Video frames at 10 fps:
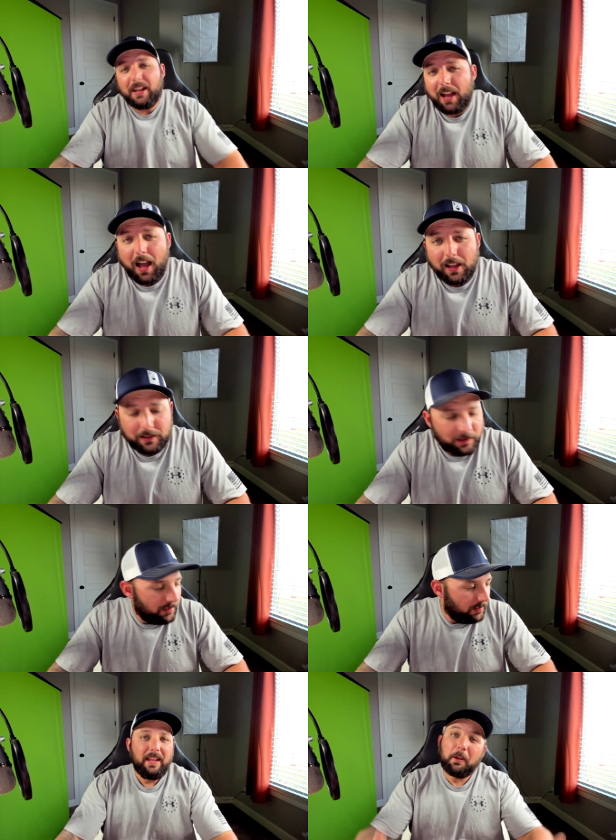guys.
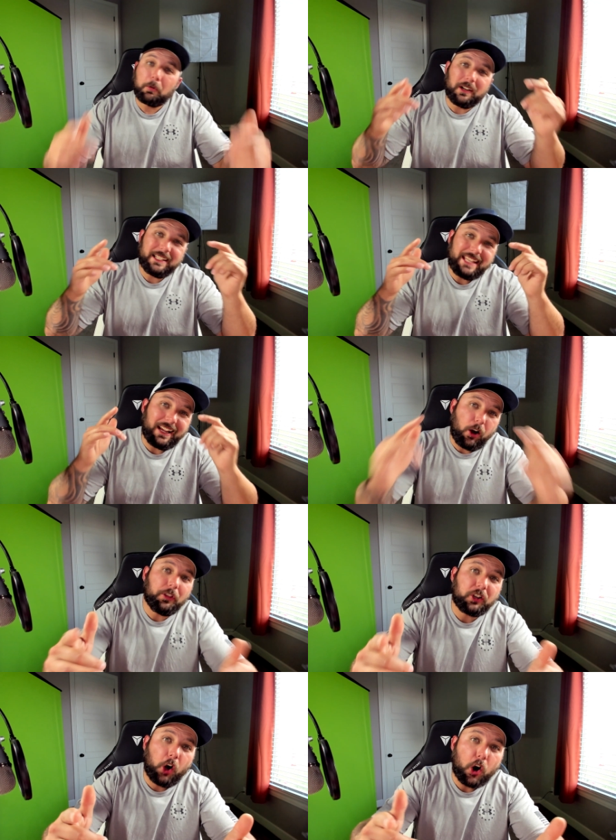Then we're gonna take
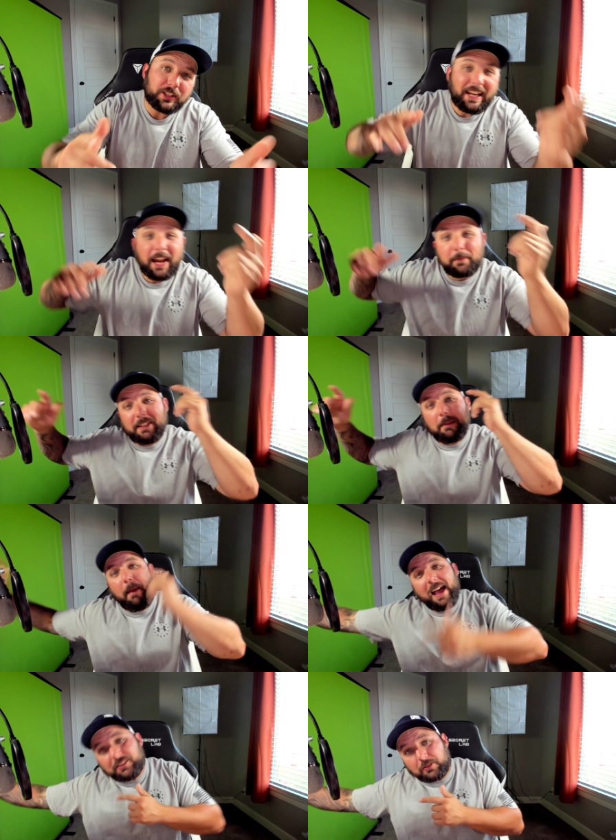all the cards and add them to the master